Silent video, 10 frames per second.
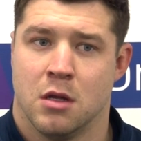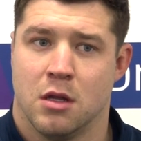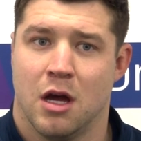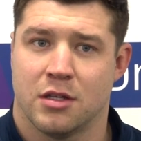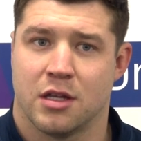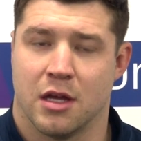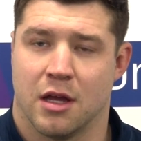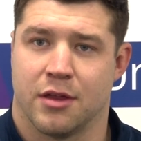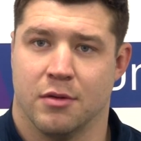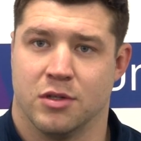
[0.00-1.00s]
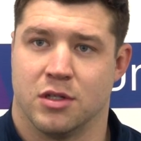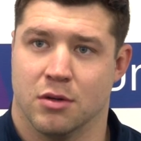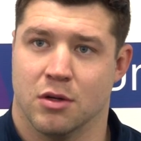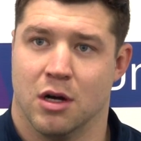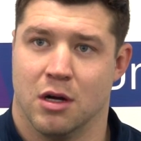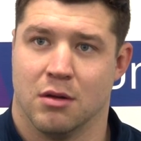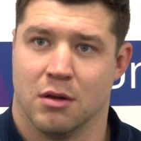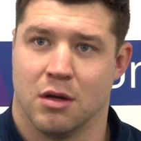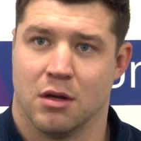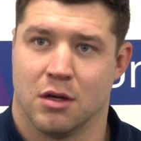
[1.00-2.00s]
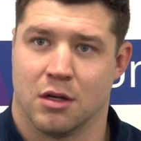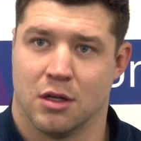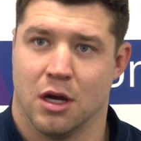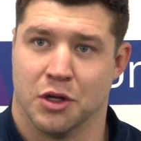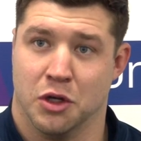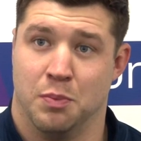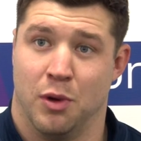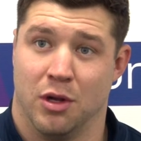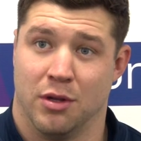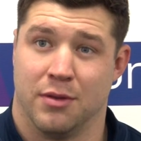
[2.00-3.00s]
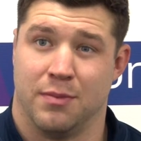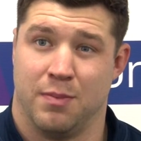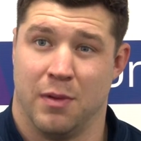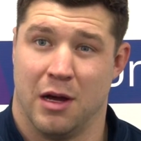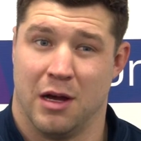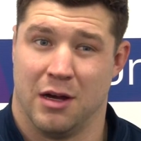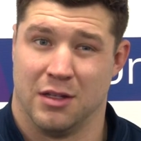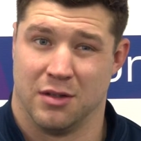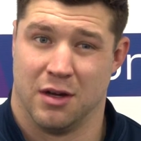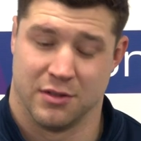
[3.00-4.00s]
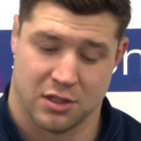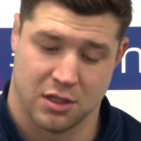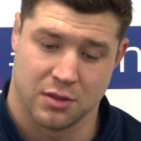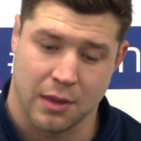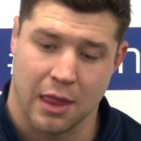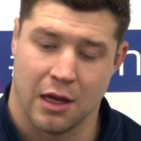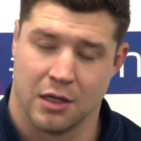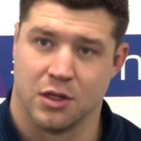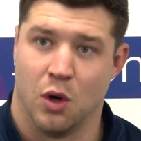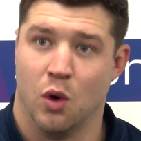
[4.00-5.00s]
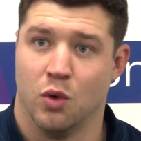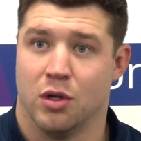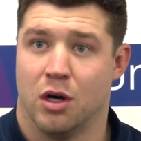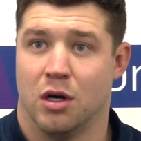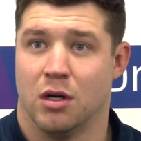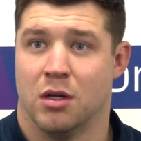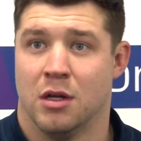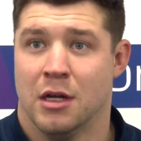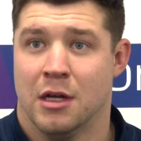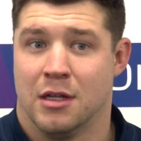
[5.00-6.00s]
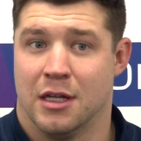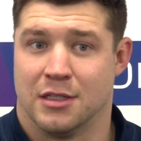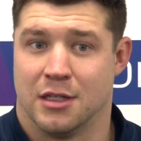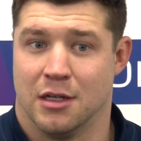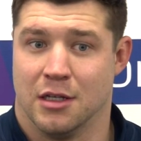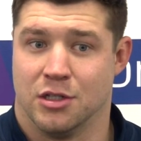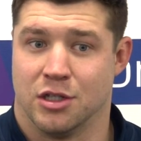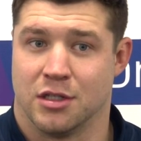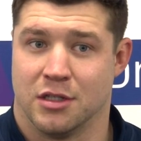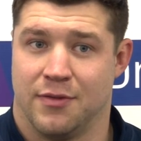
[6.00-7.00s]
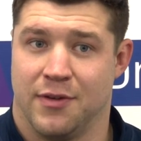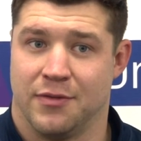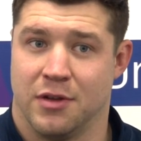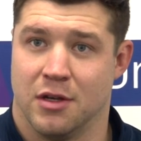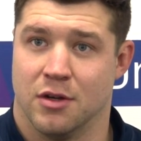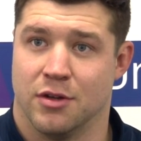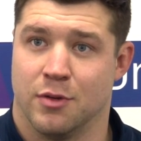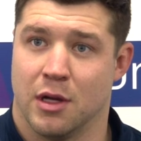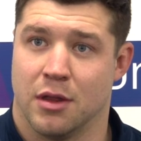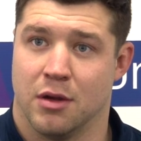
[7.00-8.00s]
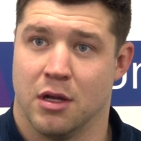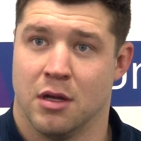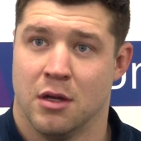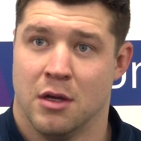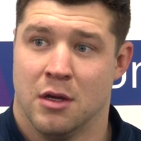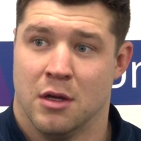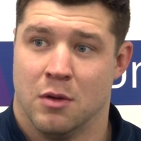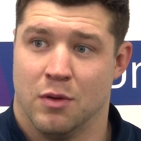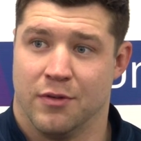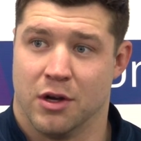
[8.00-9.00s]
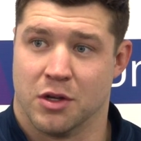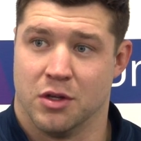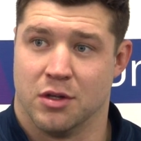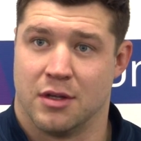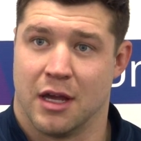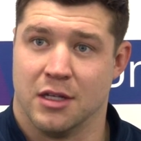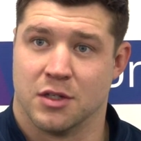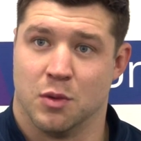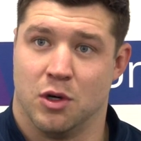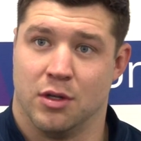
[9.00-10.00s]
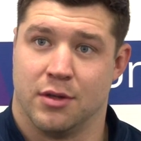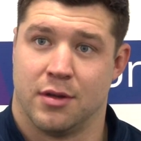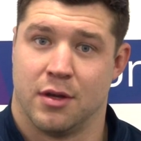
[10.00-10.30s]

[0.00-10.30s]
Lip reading: No, I think we've still got a good bond as a whole, not necessarily just as a 15 or a 23. We've got a good tight squad